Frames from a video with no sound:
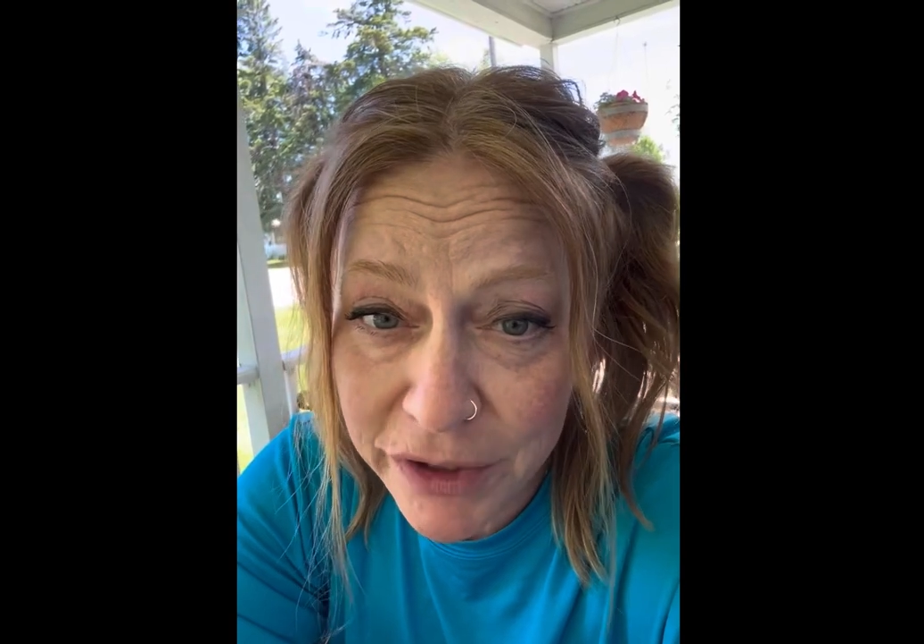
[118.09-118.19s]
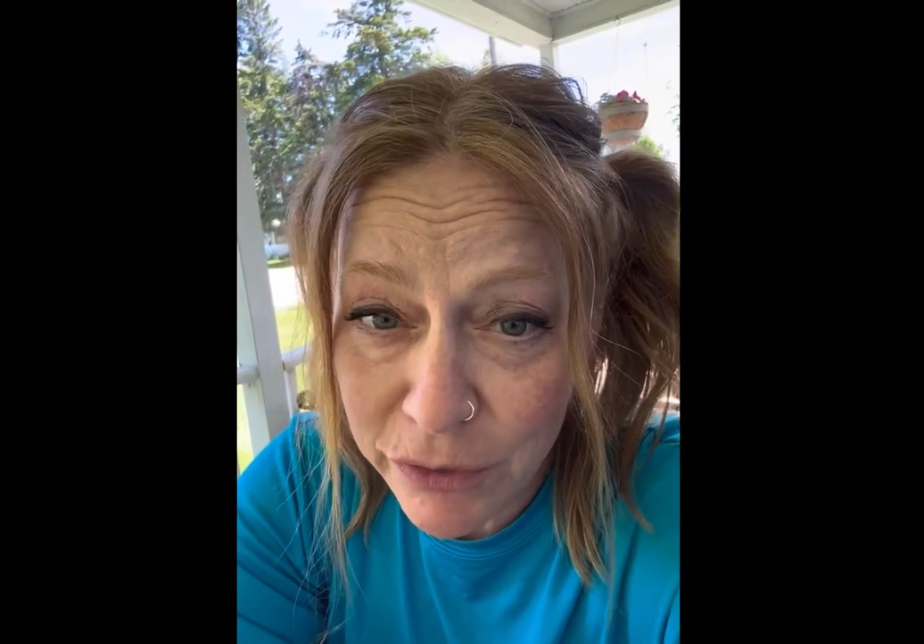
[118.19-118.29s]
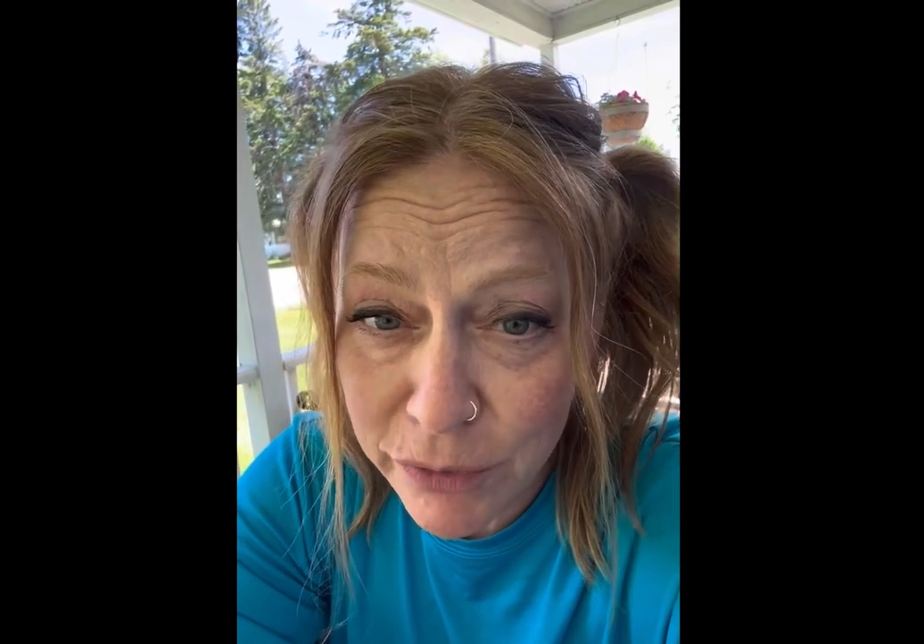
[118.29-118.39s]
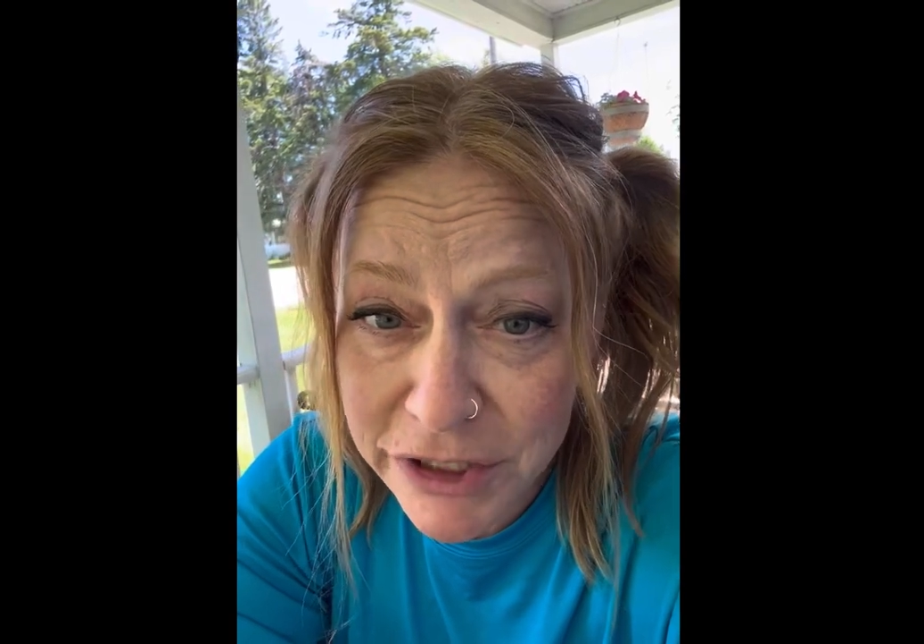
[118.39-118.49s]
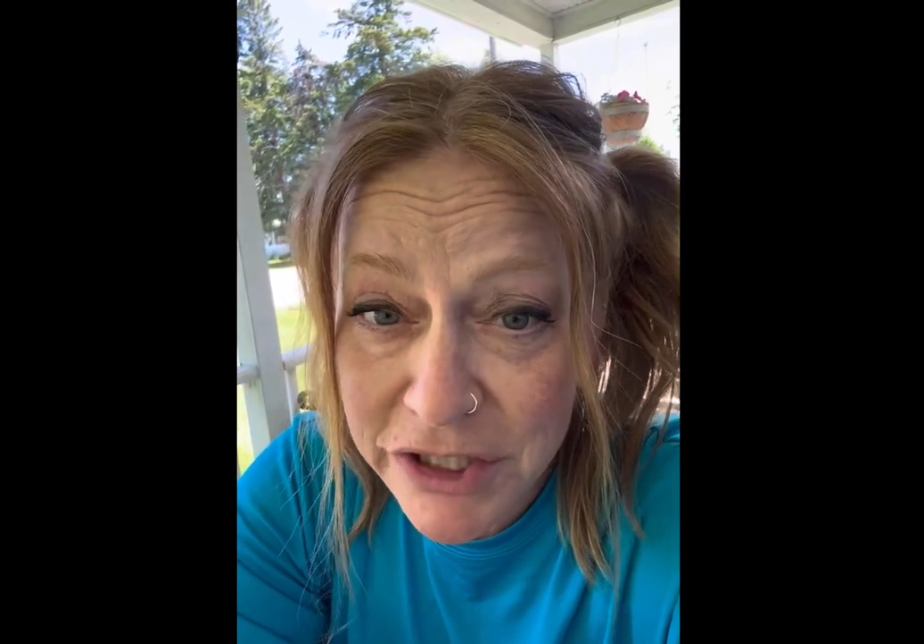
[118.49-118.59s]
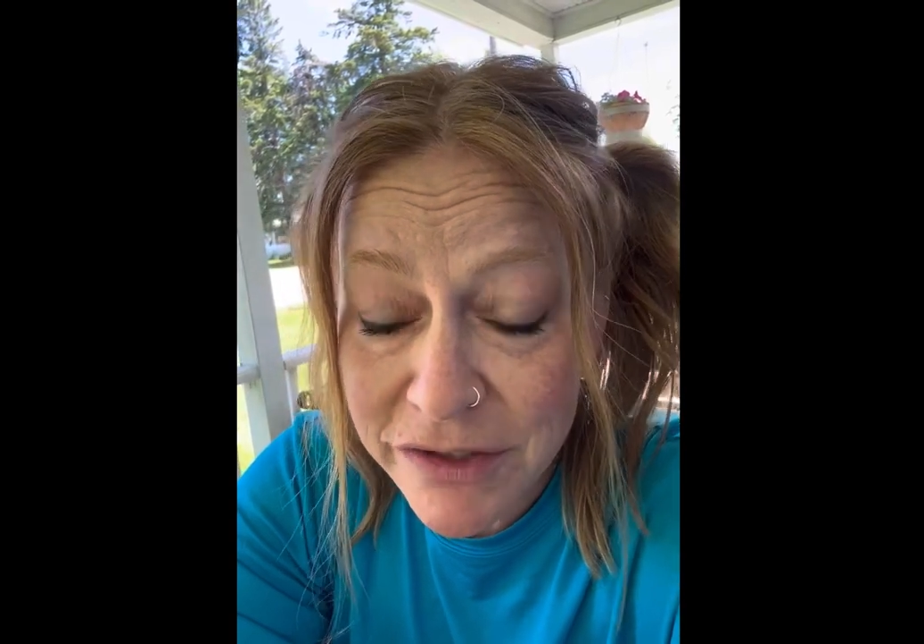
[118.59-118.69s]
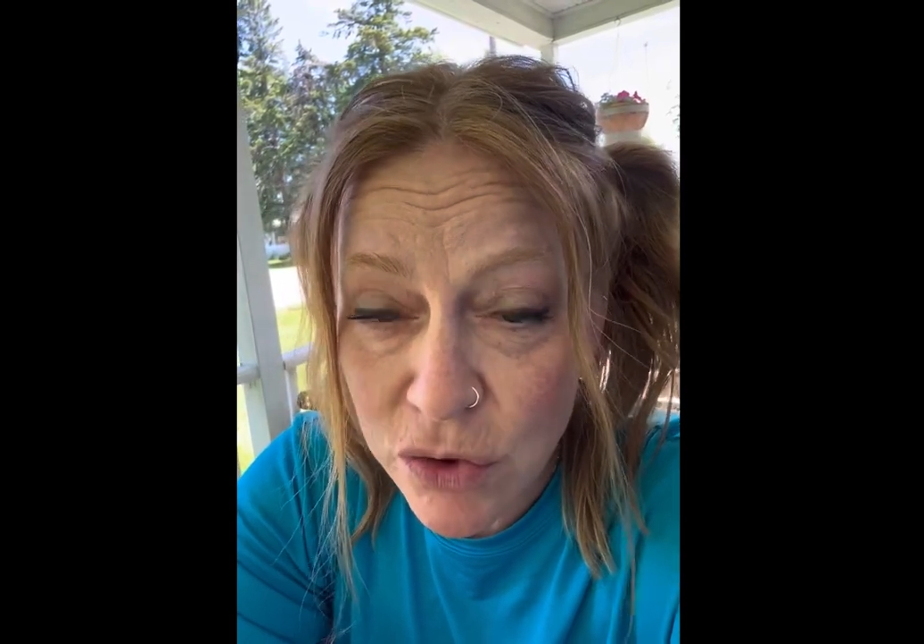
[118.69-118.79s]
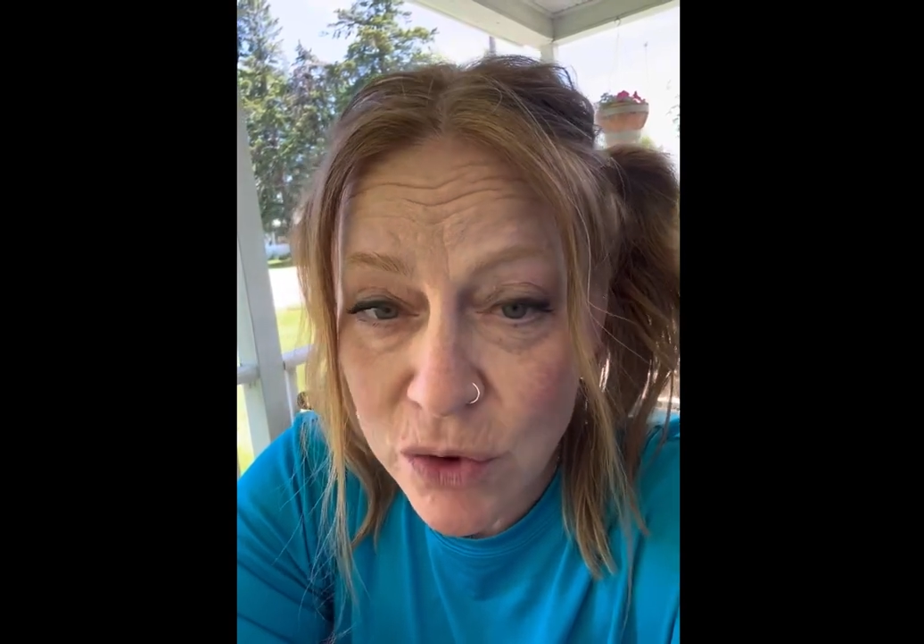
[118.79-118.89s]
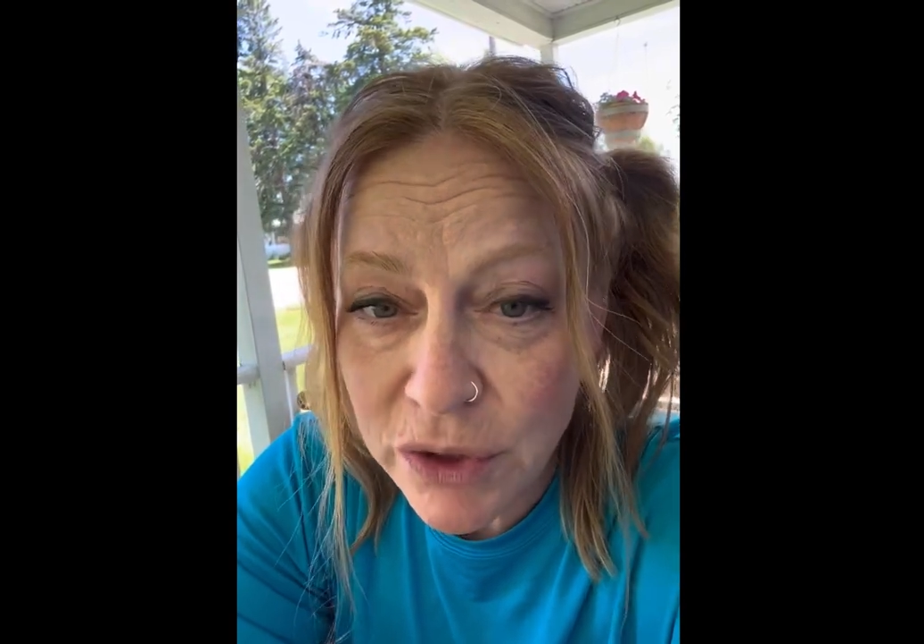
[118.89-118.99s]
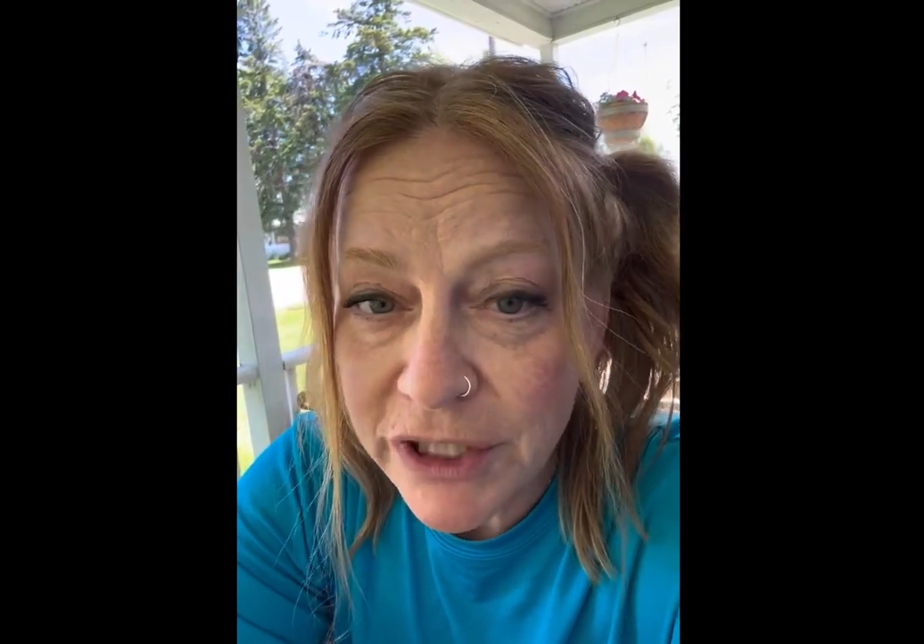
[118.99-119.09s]
you were just
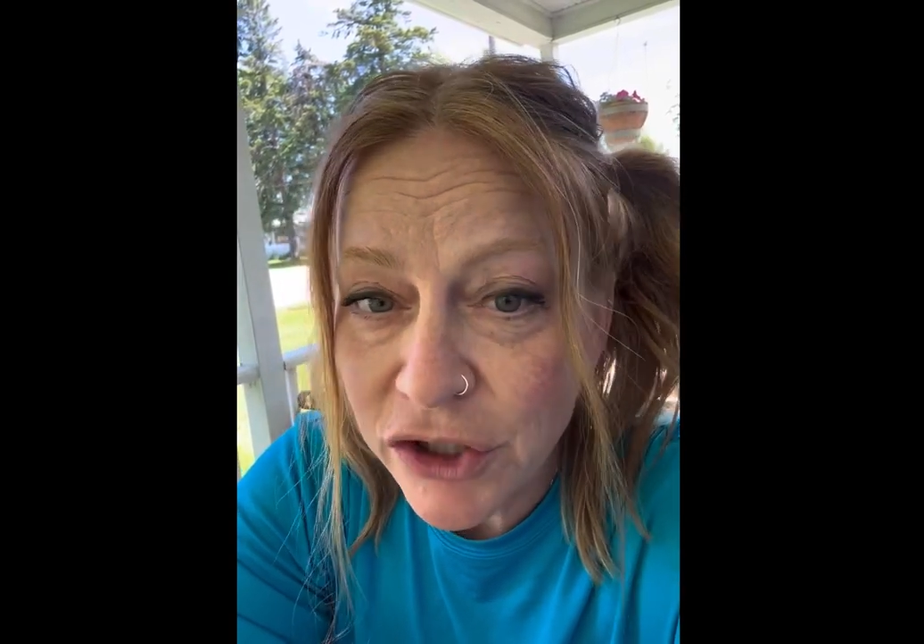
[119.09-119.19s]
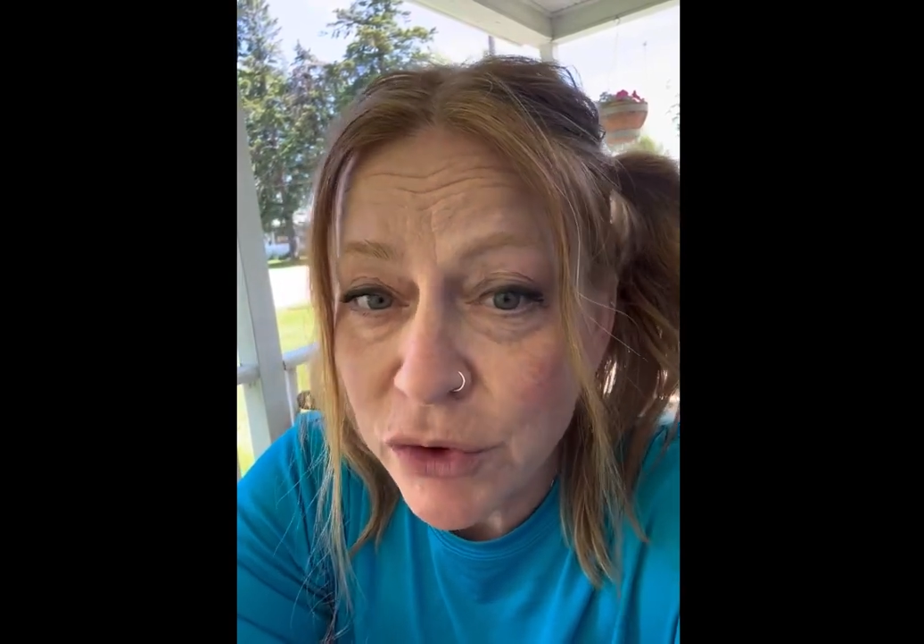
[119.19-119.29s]
holding,